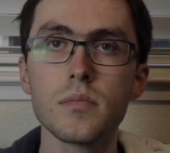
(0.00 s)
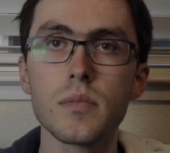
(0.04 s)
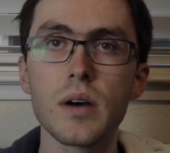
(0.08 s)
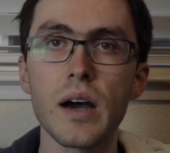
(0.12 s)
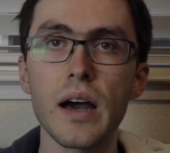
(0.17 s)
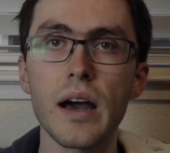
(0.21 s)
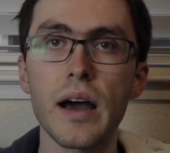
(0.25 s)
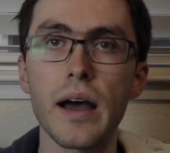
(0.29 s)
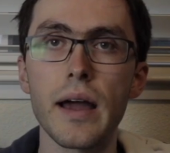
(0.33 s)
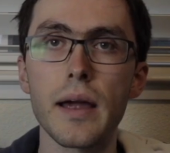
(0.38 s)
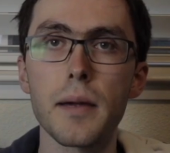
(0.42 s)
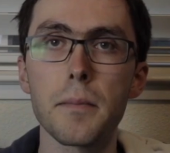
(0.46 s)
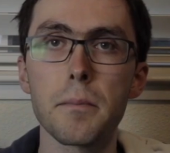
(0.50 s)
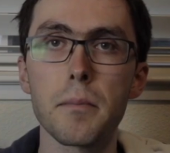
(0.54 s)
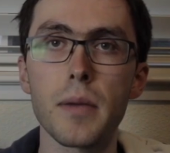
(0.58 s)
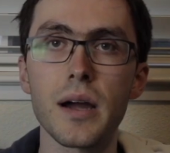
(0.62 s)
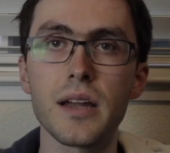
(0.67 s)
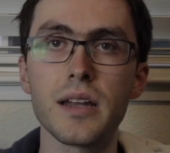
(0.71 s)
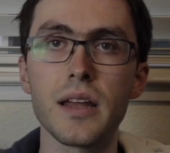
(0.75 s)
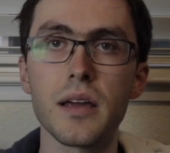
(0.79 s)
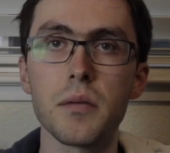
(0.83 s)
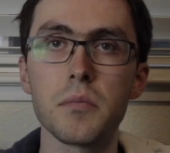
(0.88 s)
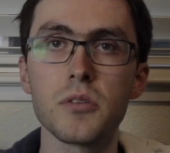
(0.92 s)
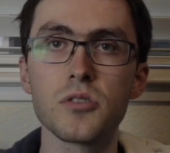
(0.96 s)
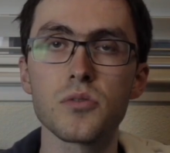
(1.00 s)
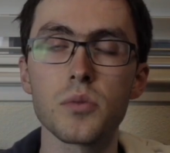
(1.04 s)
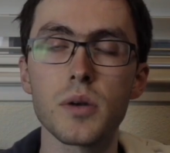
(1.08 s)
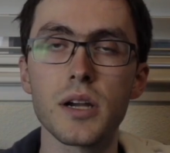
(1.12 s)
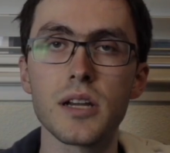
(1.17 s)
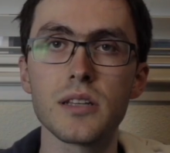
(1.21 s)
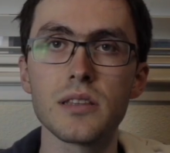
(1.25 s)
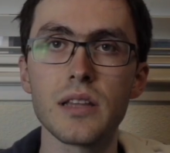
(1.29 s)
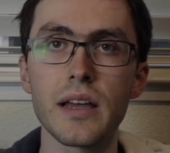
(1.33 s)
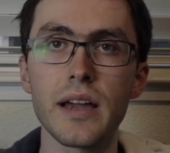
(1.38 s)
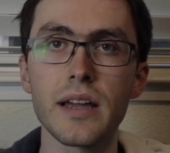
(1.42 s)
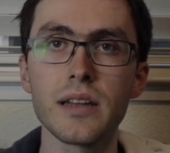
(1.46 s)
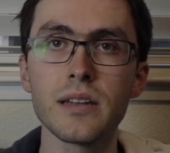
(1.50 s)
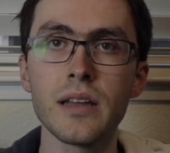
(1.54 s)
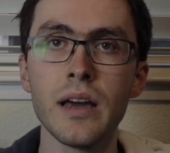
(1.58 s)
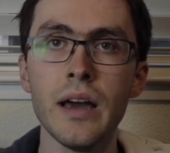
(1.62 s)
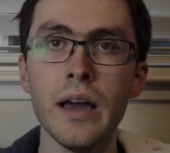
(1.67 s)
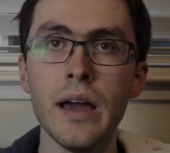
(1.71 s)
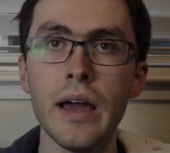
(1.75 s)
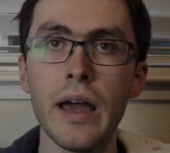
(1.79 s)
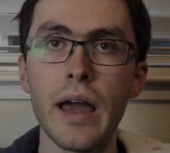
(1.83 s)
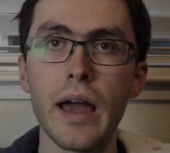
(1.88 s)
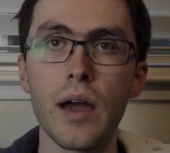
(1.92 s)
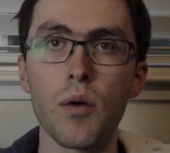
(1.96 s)
Hi, my name is Ryan Lane,
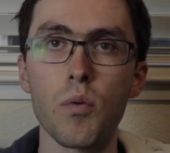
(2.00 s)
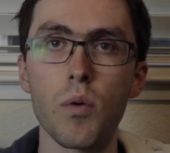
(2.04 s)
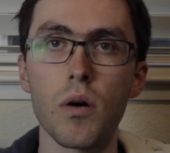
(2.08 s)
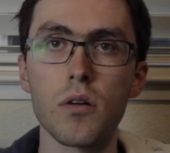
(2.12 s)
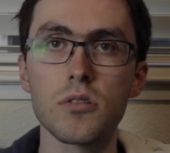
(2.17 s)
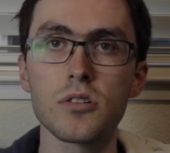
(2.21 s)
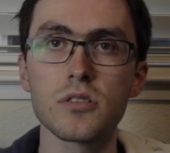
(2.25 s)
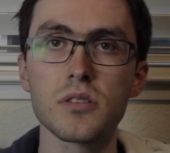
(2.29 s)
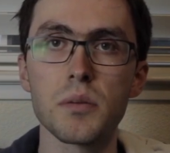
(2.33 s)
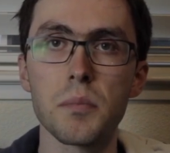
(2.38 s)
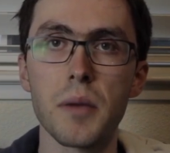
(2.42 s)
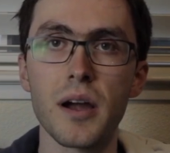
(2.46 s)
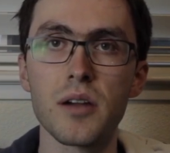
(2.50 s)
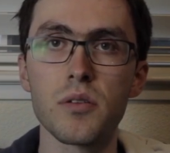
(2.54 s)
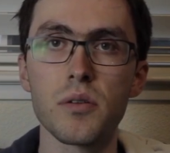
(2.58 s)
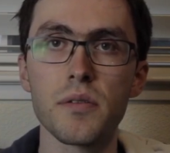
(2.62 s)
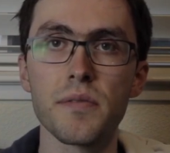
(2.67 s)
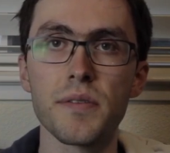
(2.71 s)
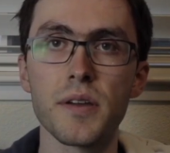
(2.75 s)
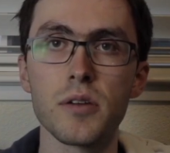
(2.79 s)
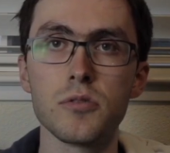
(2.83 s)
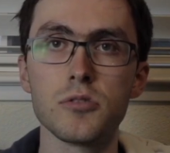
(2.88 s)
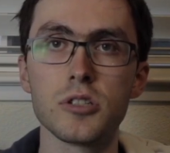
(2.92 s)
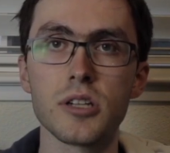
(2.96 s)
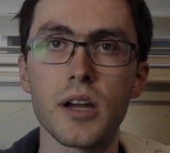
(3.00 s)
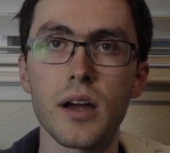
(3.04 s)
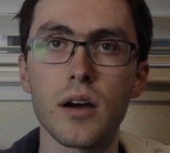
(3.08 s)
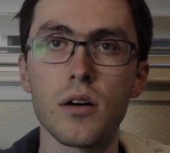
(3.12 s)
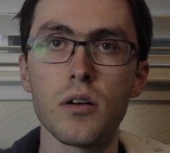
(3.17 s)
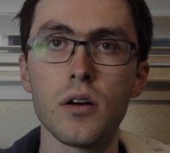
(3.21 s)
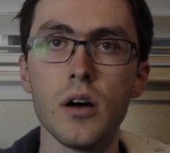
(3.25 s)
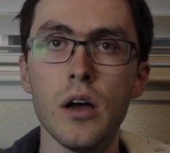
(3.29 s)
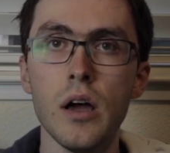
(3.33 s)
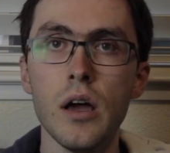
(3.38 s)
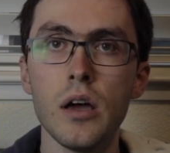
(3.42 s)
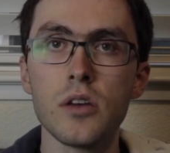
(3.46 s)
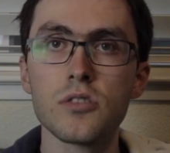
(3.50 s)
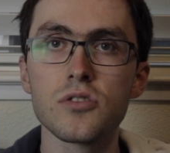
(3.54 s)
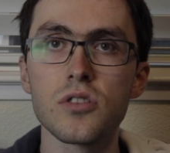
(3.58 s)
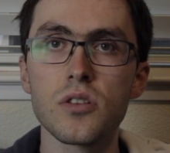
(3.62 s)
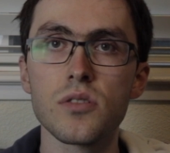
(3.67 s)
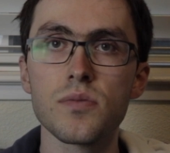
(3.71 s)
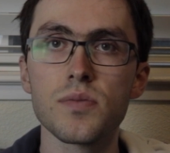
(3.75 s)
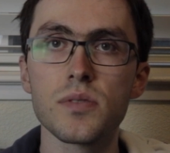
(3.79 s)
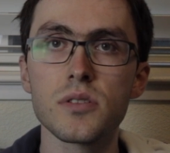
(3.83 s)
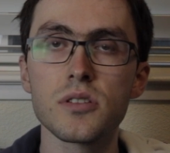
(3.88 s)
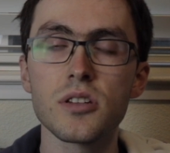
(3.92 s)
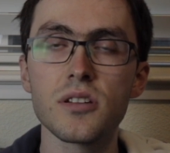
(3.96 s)
and welcome to my review channel. So
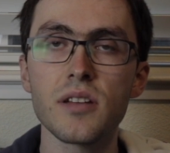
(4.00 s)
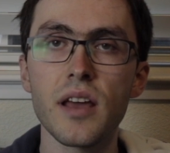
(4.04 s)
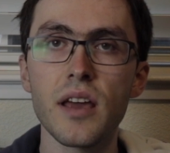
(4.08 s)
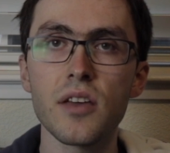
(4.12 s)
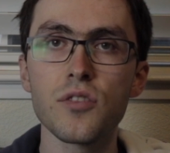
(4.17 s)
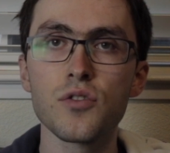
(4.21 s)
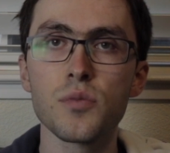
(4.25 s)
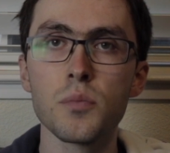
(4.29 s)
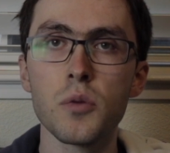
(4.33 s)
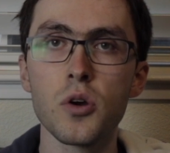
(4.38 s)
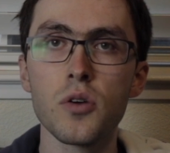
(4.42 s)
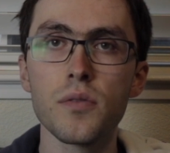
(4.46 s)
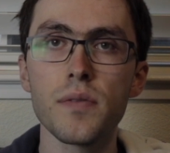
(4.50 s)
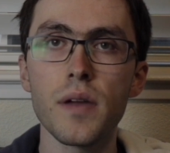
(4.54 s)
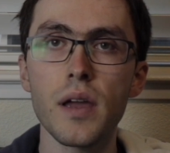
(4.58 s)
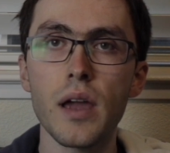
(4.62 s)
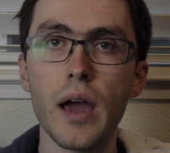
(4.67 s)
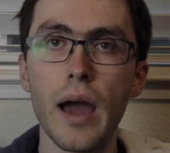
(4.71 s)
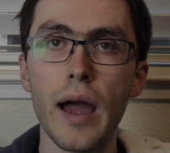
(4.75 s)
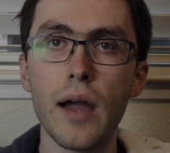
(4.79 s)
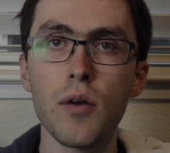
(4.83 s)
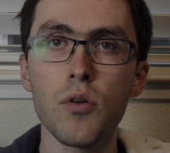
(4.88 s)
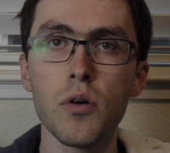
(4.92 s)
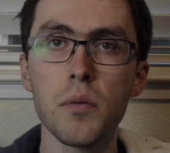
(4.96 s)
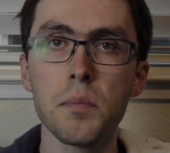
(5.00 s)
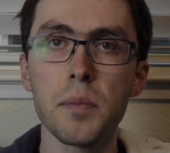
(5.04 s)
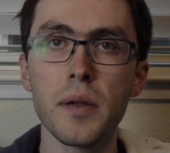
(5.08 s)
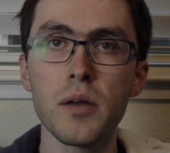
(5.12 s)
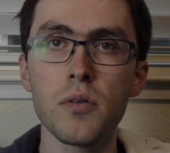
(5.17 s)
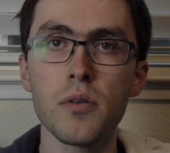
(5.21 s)
for today's movie, I will be